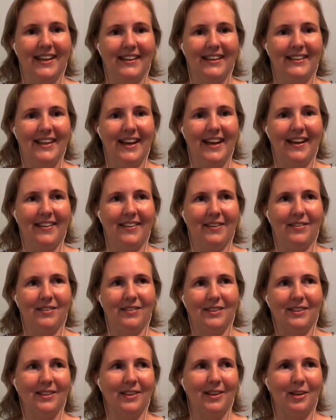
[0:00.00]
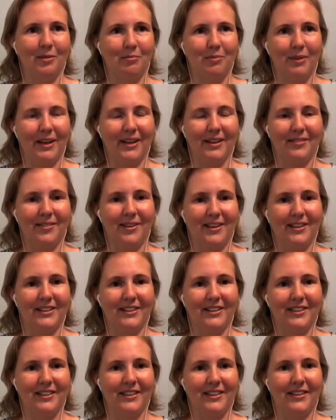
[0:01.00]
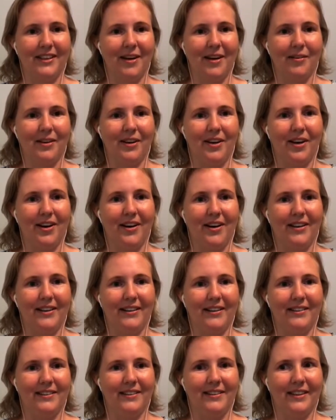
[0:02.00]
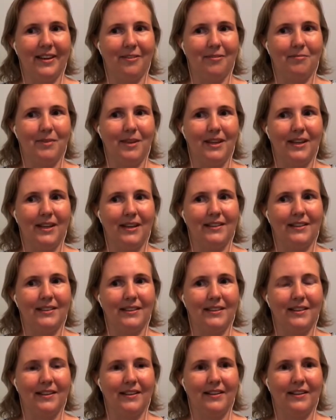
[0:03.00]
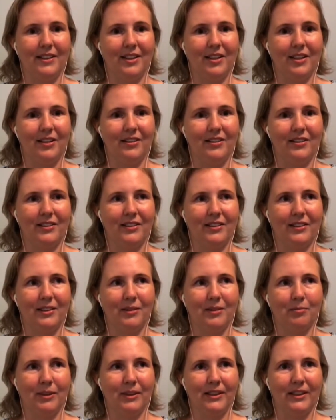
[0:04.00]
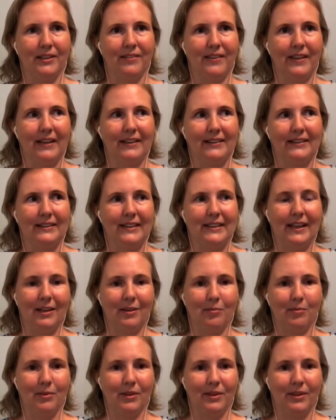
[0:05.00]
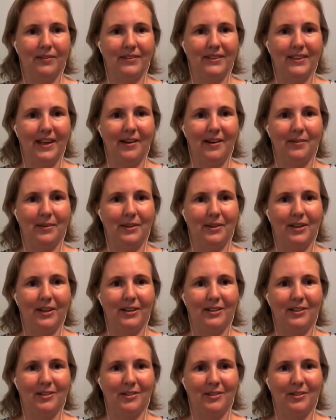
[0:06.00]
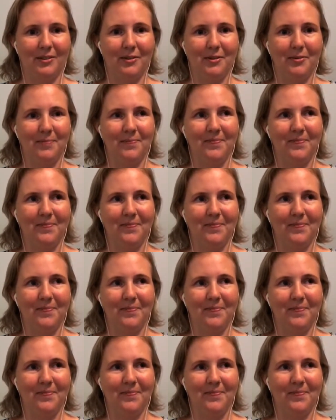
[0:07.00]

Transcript: yeah, there was a lot of brainwashing that went on, and it left me as a young adult just believing a ton of beliefs that were not true.